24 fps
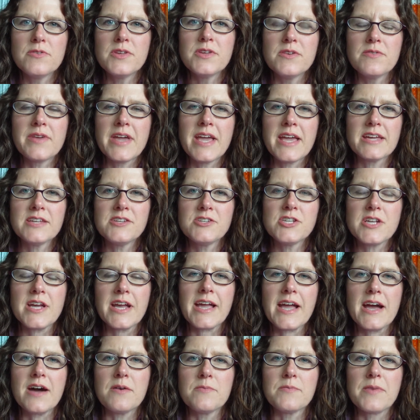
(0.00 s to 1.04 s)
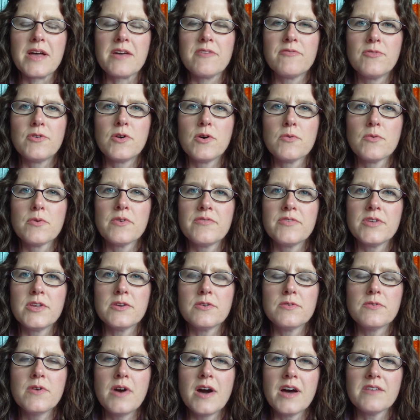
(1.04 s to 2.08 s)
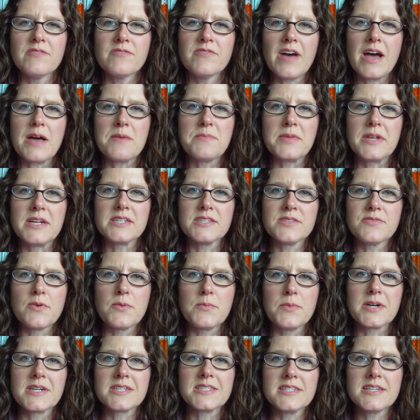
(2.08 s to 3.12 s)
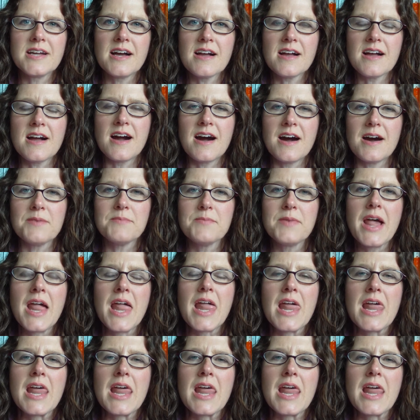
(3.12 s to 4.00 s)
You can check out my full review on 5MinutesforBooks.com.